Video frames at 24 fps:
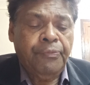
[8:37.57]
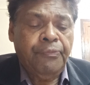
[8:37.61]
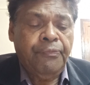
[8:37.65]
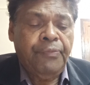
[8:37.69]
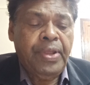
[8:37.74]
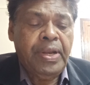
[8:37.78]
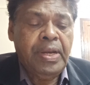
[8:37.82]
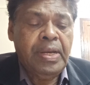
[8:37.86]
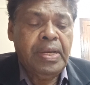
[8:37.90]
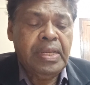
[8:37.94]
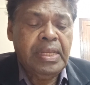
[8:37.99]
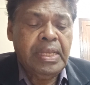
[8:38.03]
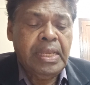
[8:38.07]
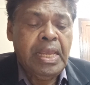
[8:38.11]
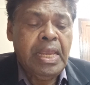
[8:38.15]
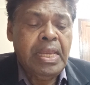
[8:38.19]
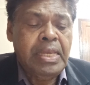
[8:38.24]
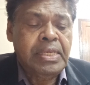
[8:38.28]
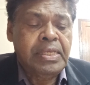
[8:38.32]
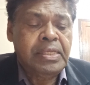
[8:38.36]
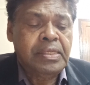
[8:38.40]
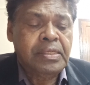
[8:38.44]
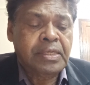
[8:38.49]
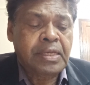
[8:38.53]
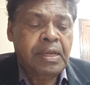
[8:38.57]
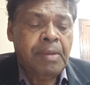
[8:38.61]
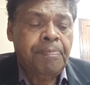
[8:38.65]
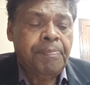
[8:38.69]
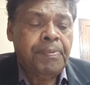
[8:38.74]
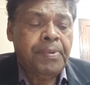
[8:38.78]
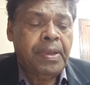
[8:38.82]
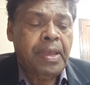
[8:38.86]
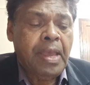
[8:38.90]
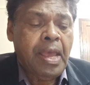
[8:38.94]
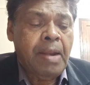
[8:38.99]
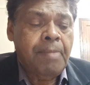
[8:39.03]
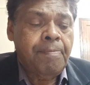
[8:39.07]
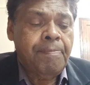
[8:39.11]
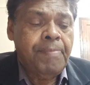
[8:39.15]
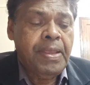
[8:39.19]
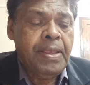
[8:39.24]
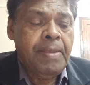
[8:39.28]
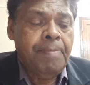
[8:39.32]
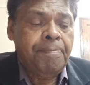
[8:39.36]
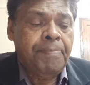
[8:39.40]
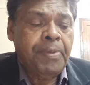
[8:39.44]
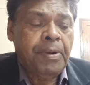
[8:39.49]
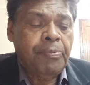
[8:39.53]
when each step can
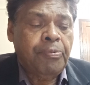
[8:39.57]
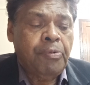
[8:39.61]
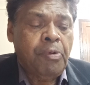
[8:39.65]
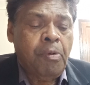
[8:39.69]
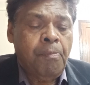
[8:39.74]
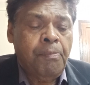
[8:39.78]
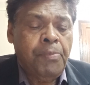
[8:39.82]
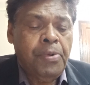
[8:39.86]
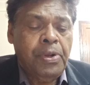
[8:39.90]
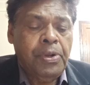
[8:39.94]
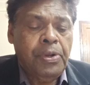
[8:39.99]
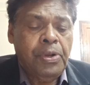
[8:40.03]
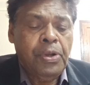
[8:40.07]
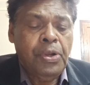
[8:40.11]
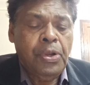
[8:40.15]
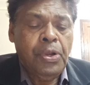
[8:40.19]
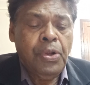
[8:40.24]
be performed